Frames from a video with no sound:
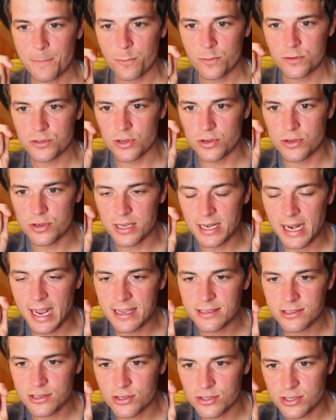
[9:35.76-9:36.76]
So you can
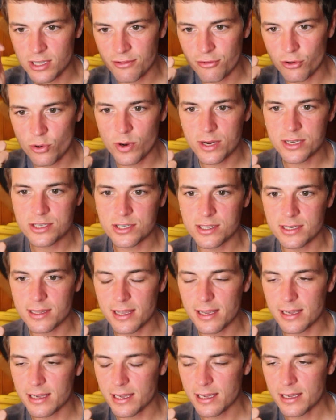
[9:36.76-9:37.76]
ask yourself a question
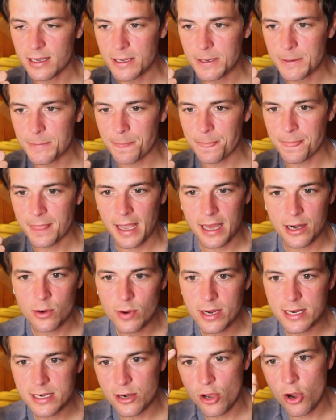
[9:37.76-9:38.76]
like, how do
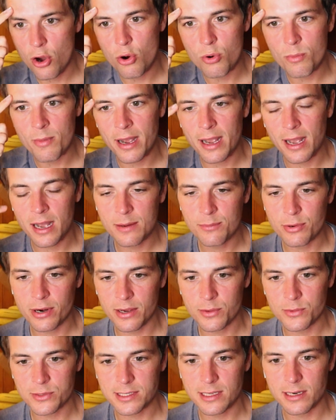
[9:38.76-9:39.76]
I know my
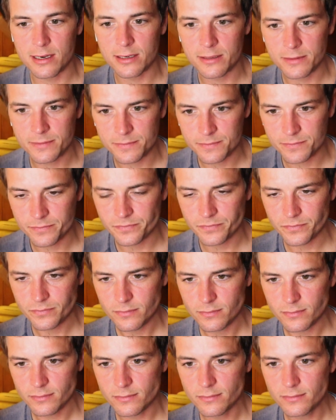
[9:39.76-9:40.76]
eyebrow is there?
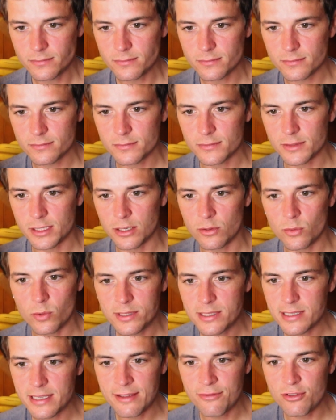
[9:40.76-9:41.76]

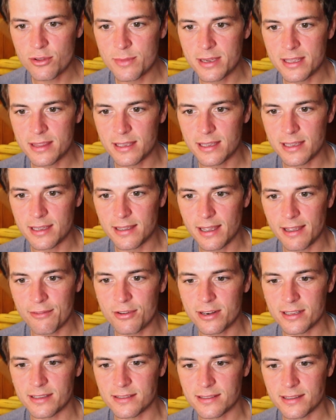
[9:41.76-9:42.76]
What's giving me the
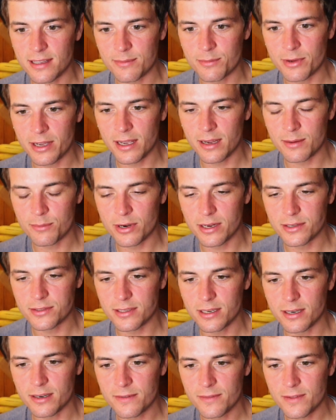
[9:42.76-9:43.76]
evidence that my eyebrow is
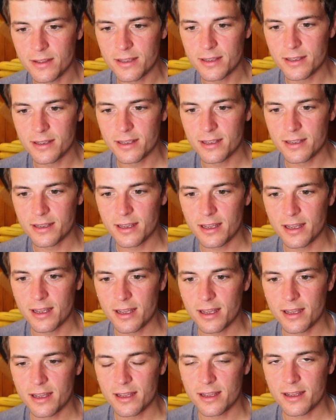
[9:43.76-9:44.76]
there?
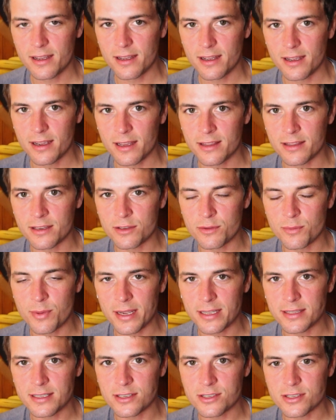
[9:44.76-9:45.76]
And then you
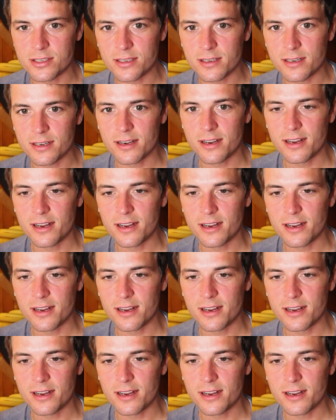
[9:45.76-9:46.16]
pay attention.